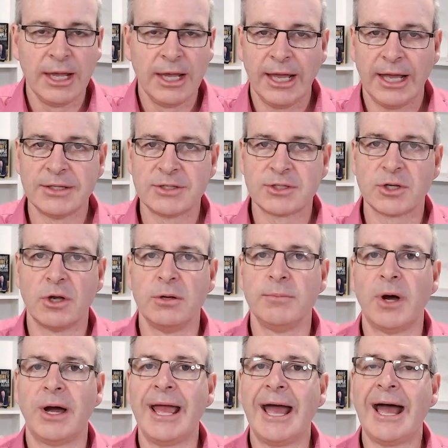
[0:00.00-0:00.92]
And so
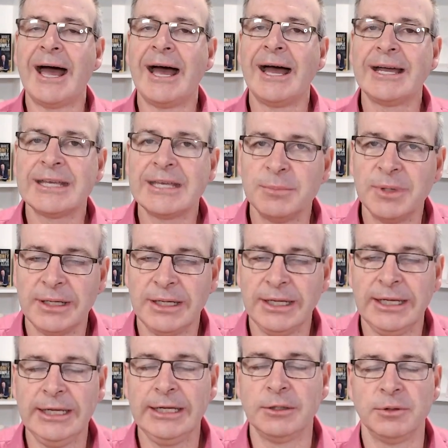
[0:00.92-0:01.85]
my argument
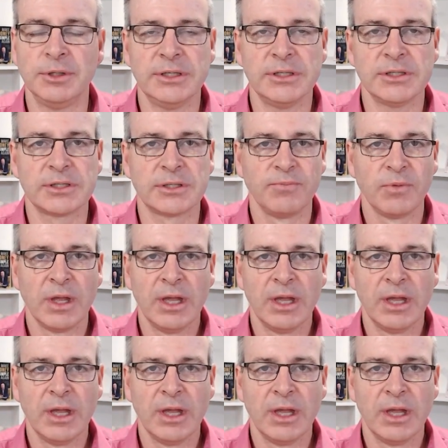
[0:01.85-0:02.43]
here is